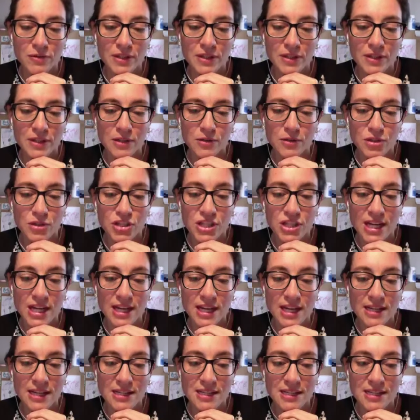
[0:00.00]
Feel your
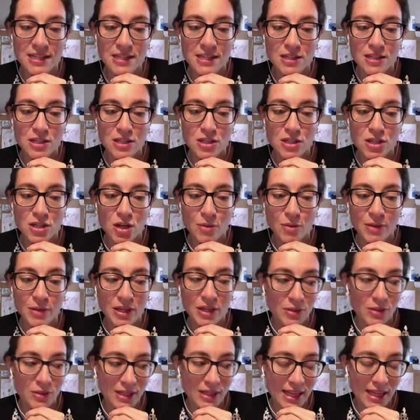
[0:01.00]
chest and
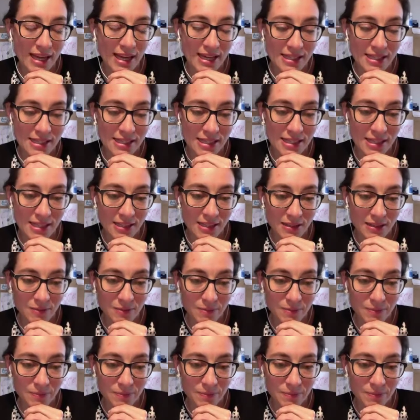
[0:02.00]
stomach relaxing.